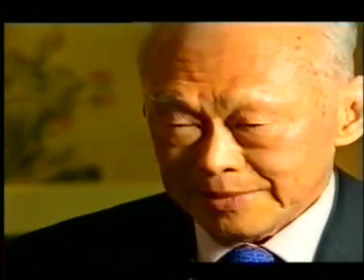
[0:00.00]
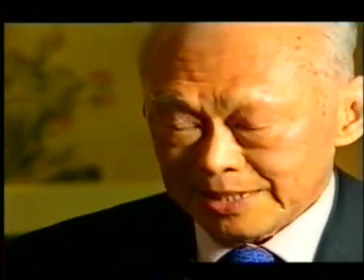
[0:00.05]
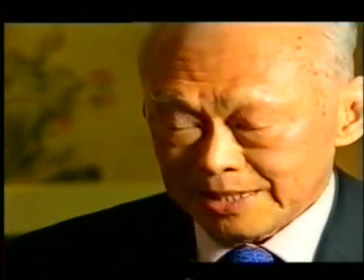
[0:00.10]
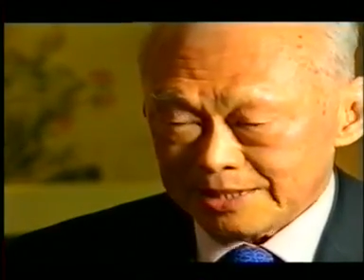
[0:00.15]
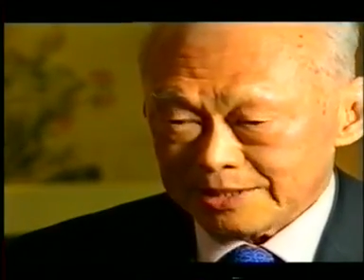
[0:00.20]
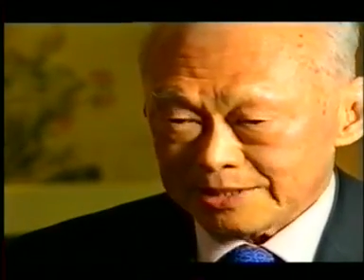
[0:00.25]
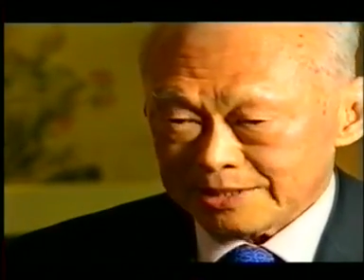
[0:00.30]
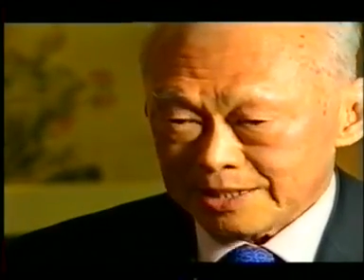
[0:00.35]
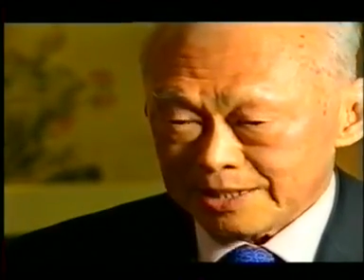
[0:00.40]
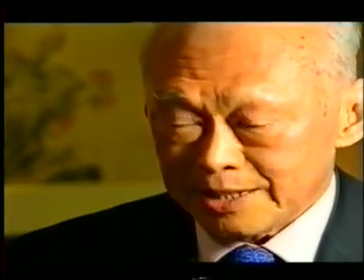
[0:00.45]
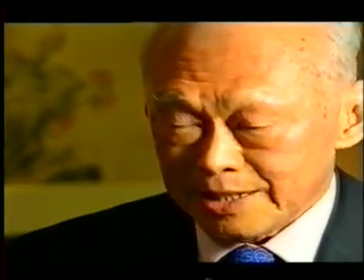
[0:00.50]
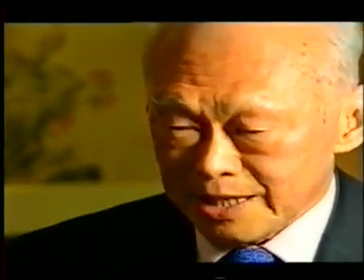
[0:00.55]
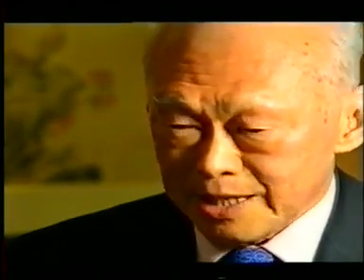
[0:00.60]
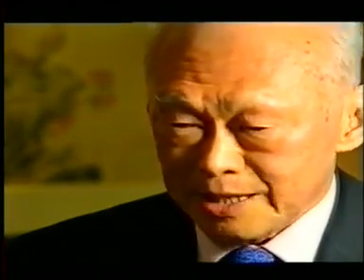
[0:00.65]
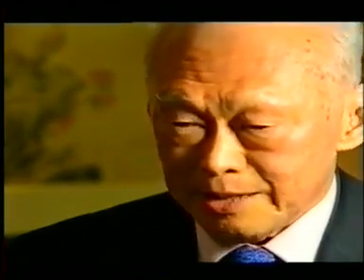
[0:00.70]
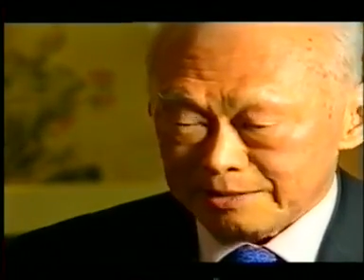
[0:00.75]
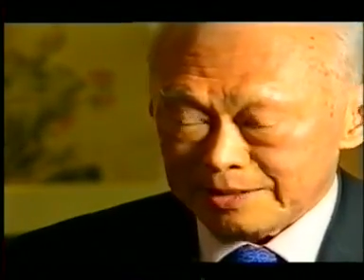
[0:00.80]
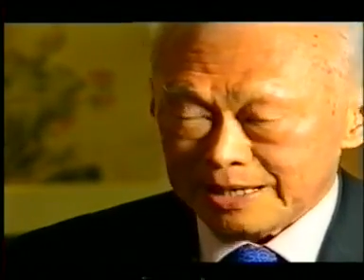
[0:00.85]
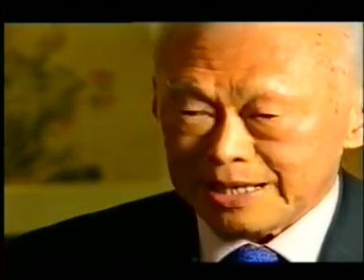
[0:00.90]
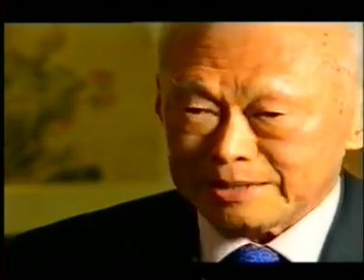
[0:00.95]
and say,
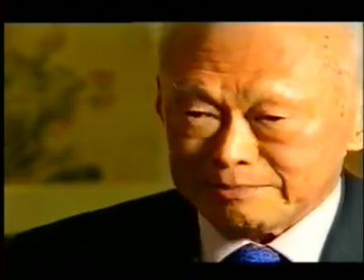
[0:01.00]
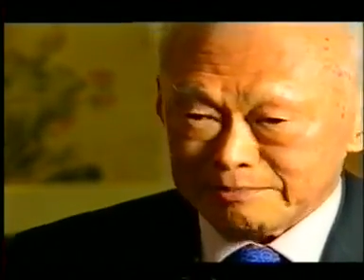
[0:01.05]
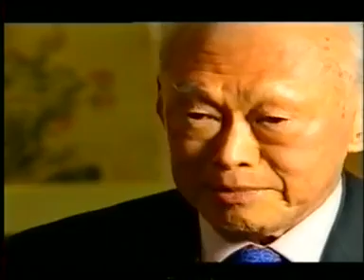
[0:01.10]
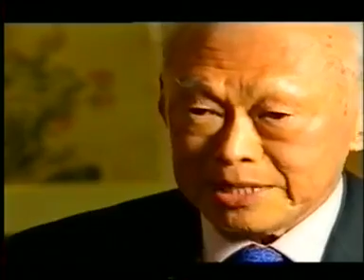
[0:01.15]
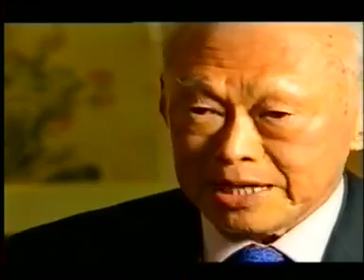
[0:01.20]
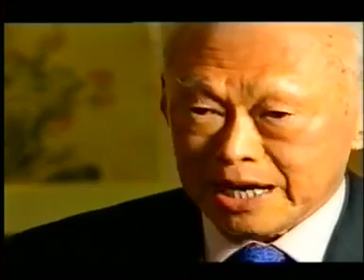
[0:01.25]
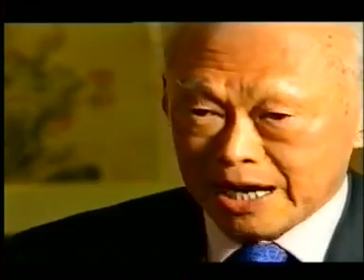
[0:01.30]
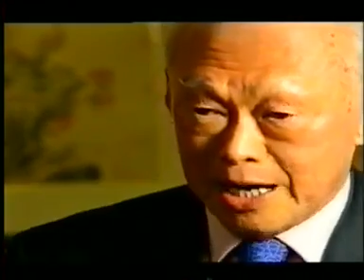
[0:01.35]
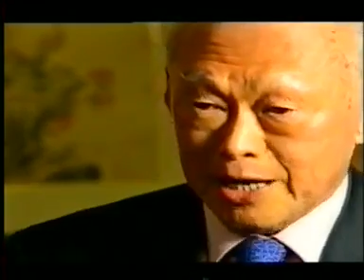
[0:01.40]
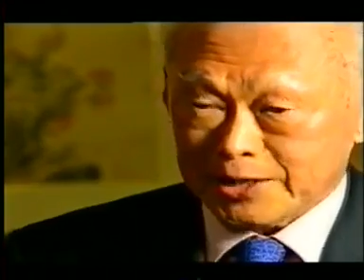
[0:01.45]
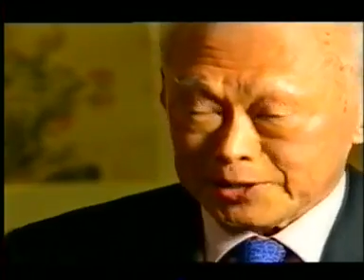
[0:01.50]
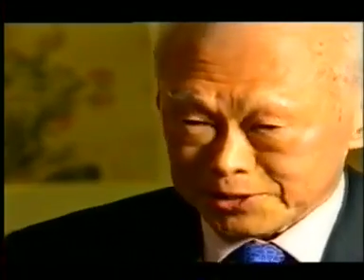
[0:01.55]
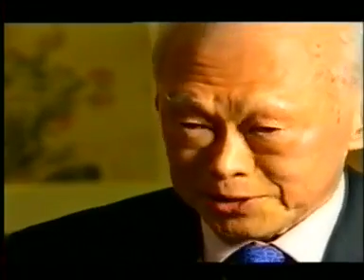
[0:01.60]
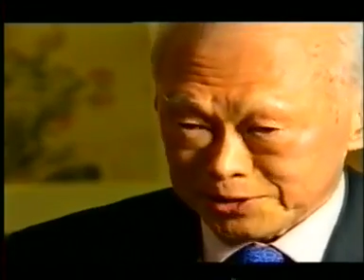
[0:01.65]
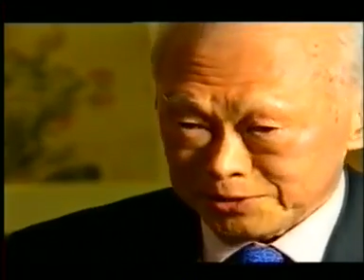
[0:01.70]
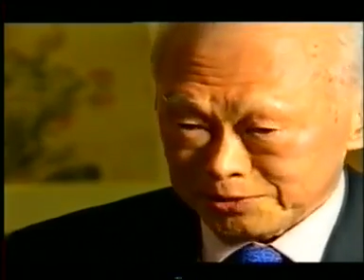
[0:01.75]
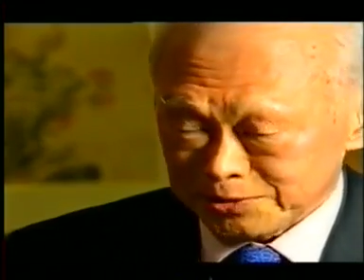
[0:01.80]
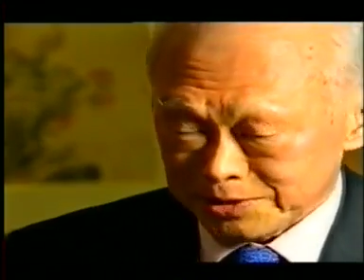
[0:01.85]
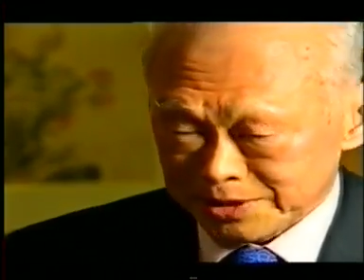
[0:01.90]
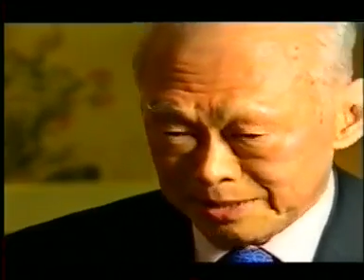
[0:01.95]
now, let me ask
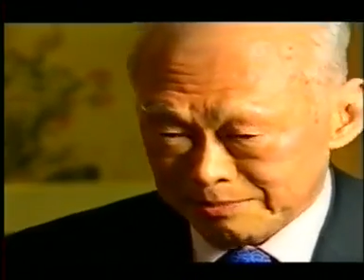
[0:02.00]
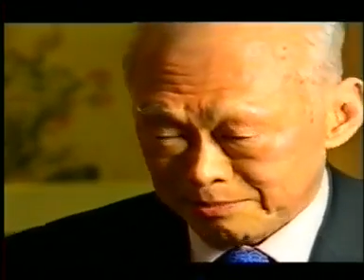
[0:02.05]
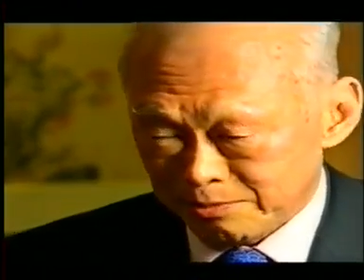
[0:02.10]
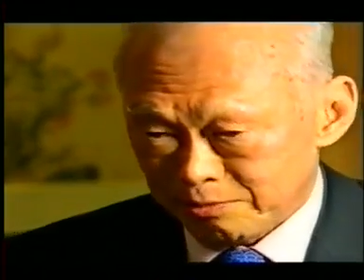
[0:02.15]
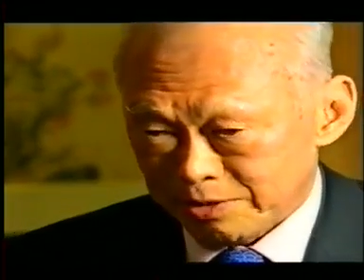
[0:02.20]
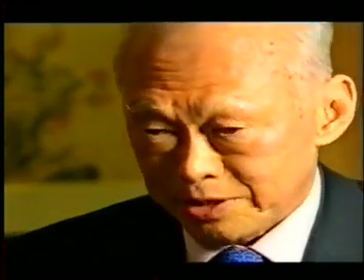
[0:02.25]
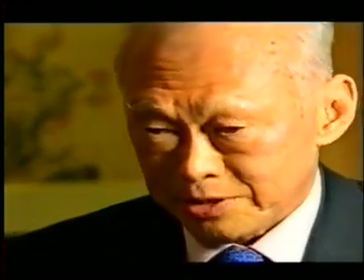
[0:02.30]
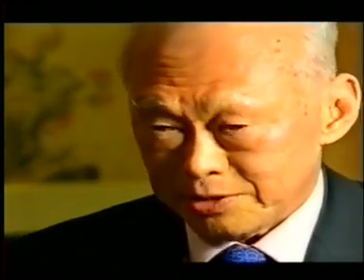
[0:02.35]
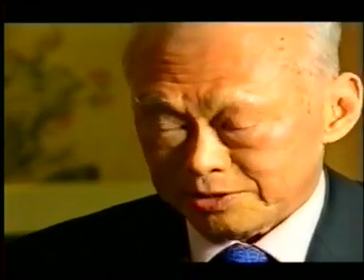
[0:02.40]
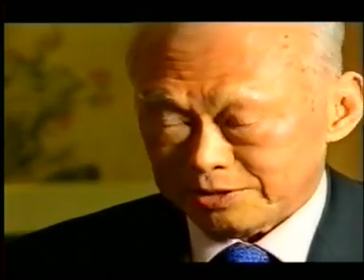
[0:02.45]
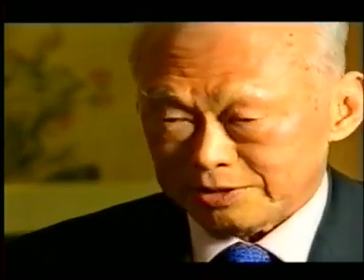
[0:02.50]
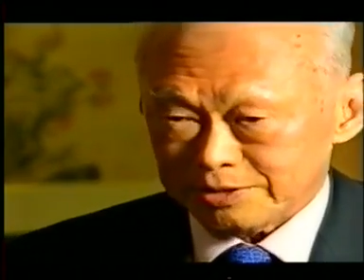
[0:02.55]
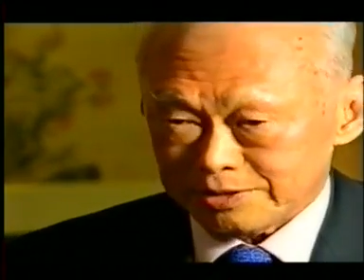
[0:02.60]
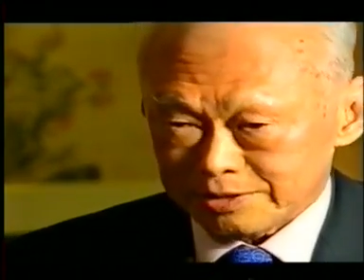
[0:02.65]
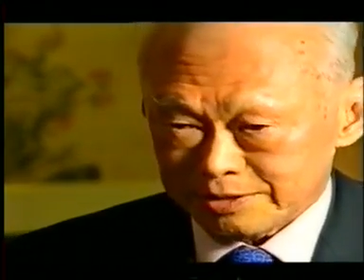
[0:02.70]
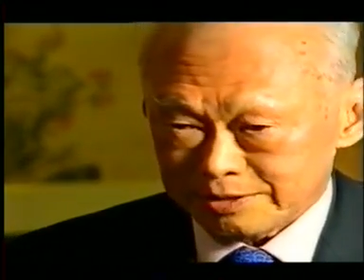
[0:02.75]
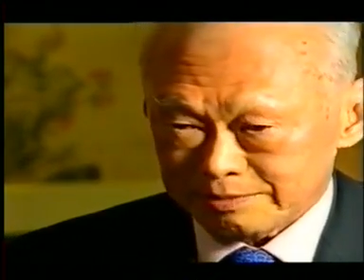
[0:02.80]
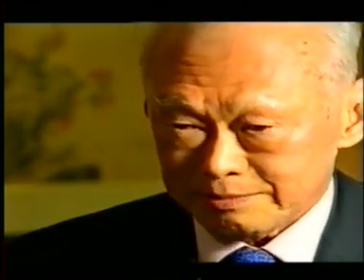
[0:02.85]
you some questions.